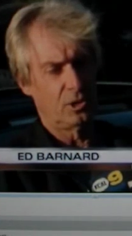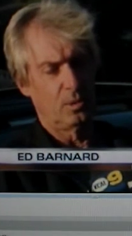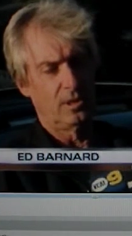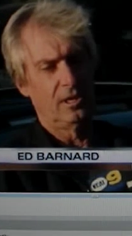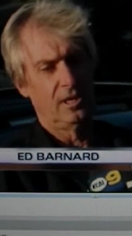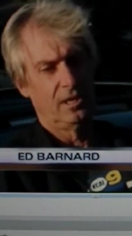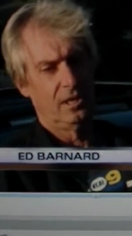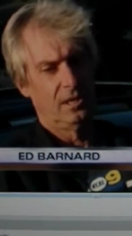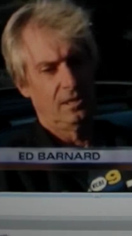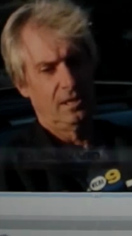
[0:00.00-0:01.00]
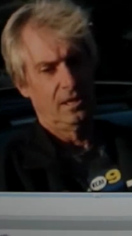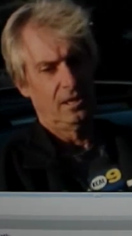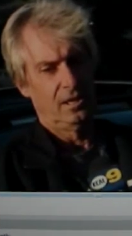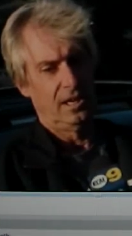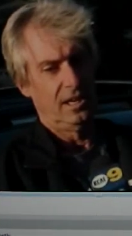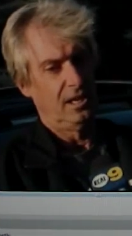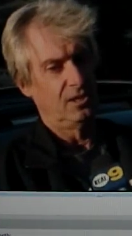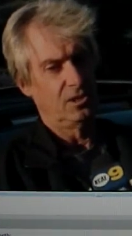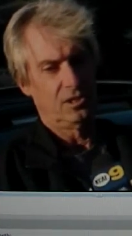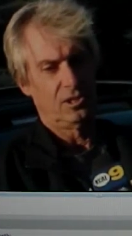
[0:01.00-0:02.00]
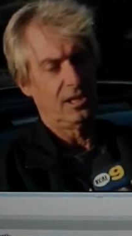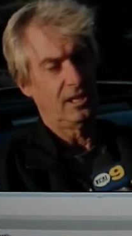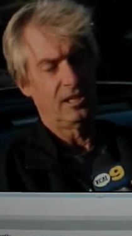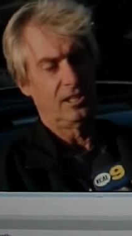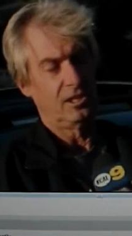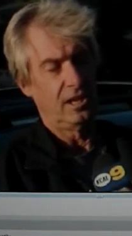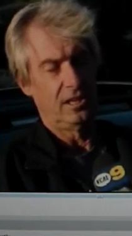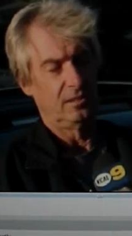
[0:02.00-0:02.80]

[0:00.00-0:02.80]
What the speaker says: her and just shaking his head.